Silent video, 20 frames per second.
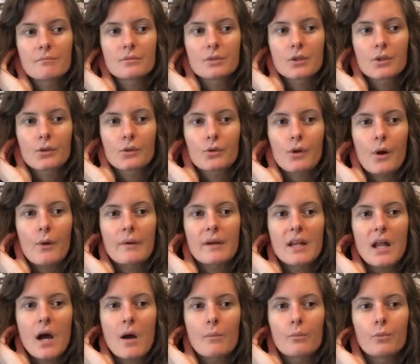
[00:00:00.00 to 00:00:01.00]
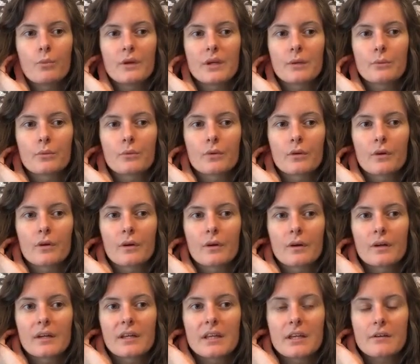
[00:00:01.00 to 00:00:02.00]
growing up we
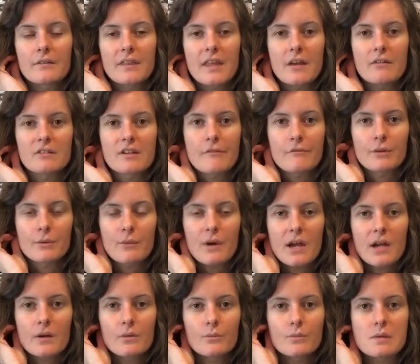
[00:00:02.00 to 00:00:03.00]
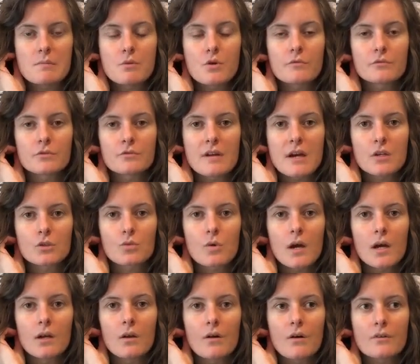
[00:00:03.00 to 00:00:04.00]
were here, there and everywhere. We moved around
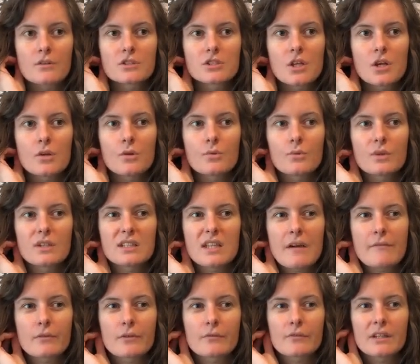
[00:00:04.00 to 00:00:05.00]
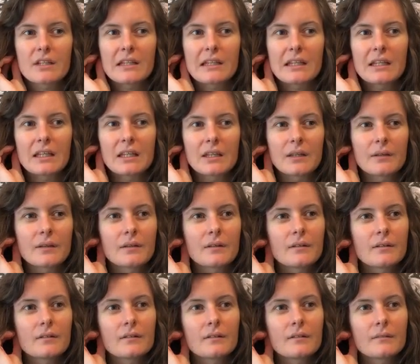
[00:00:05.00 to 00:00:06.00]
quite a lot, so we never really,
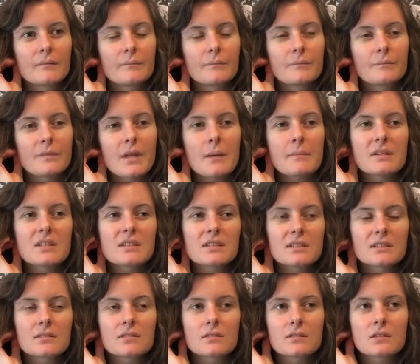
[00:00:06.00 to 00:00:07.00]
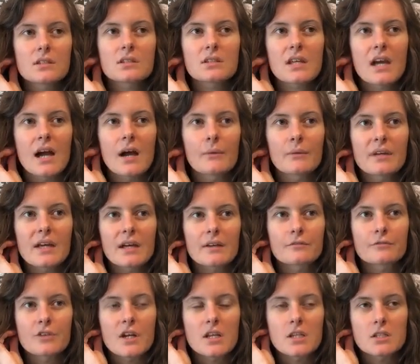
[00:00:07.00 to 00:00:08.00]
I mean, yeah, we had
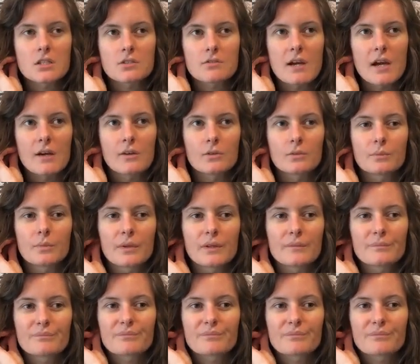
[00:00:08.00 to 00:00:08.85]
friends around, but